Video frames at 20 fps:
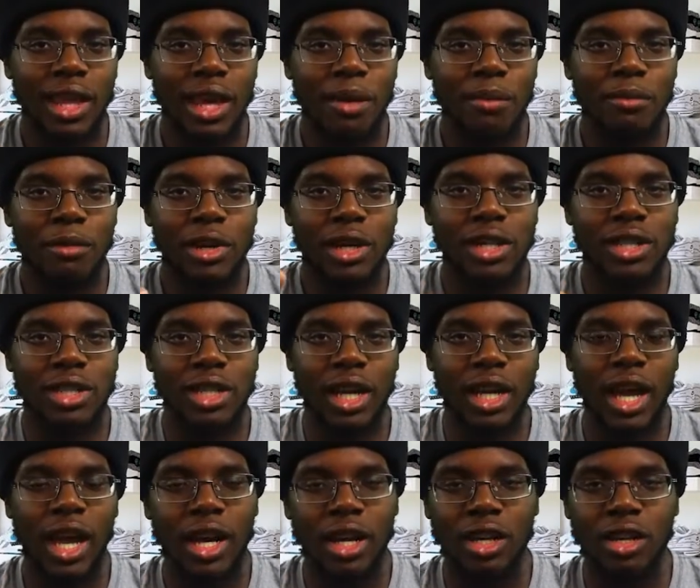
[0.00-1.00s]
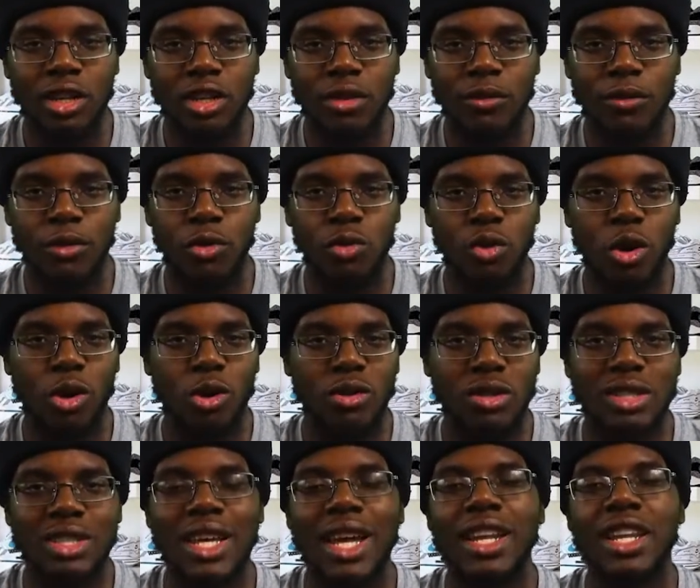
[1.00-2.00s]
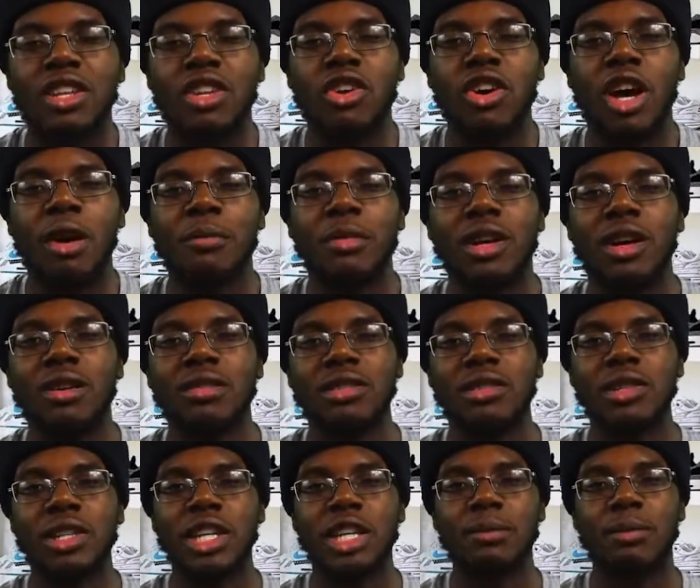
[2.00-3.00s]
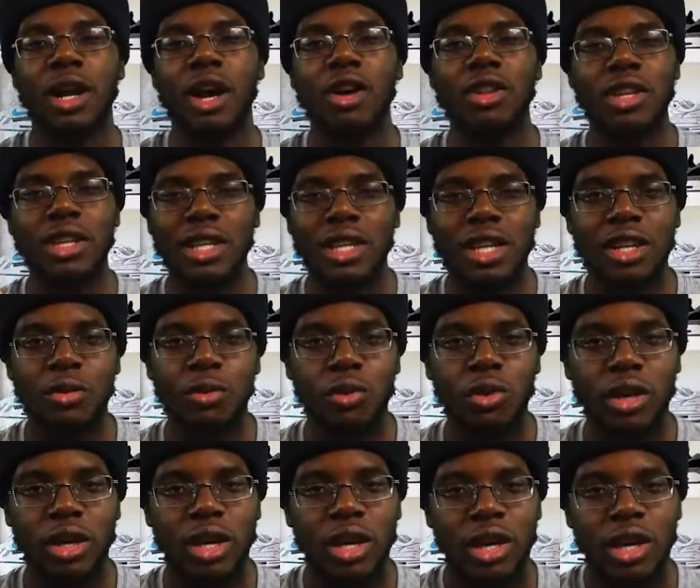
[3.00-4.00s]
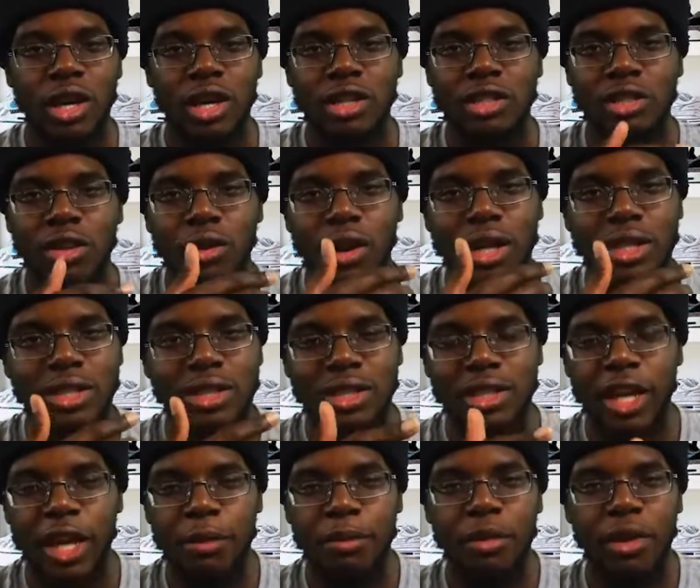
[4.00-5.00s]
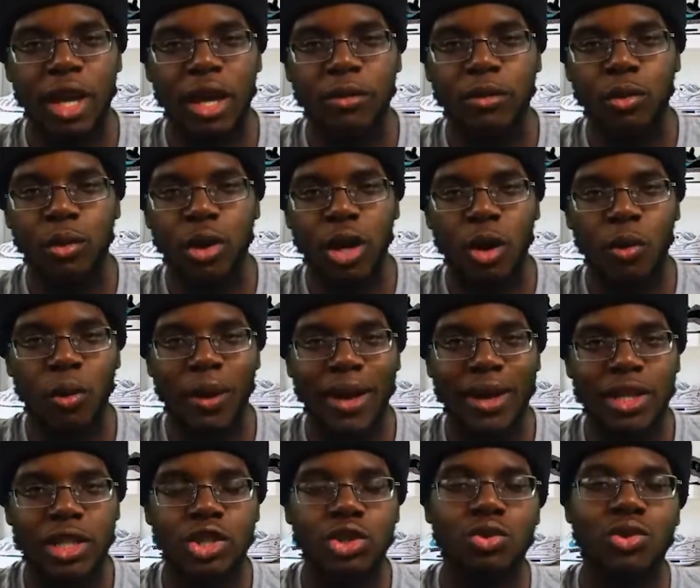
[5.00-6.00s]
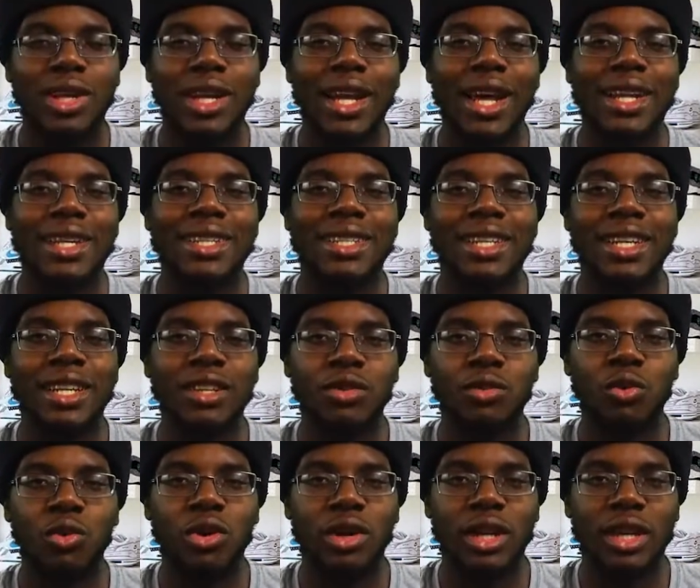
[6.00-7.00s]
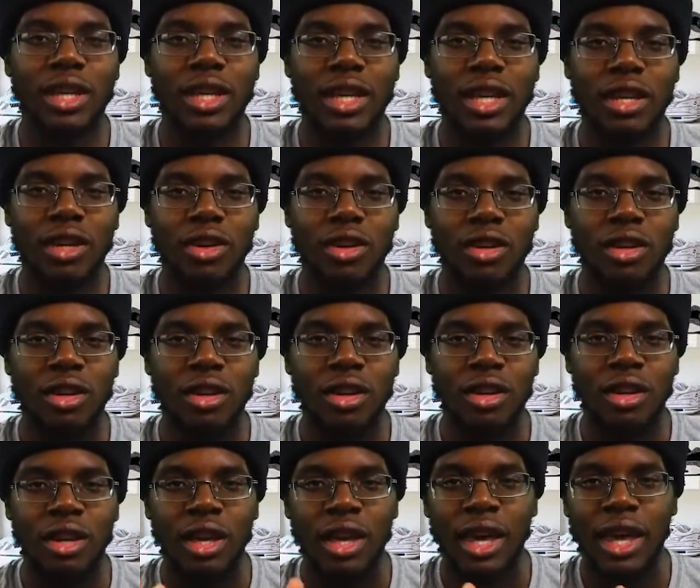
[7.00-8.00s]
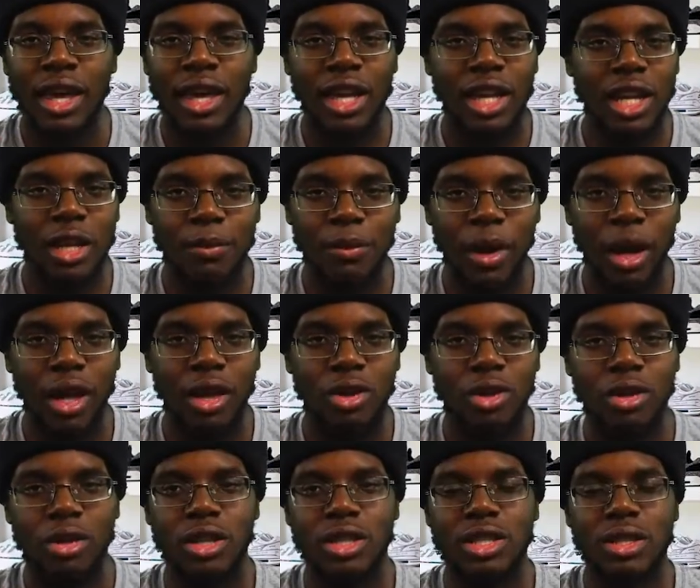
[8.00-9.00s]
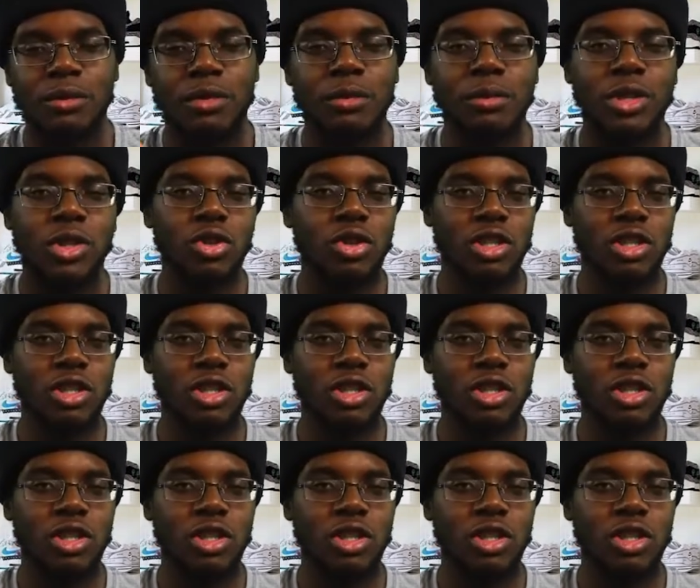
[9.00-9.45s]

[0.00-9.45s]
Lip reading: that much. I got a few rolls because I didn't know how many I was going to need, but I only needed one. So I just taped everywhere around the shoe that I didn't want to get any paint on, because I'm going to be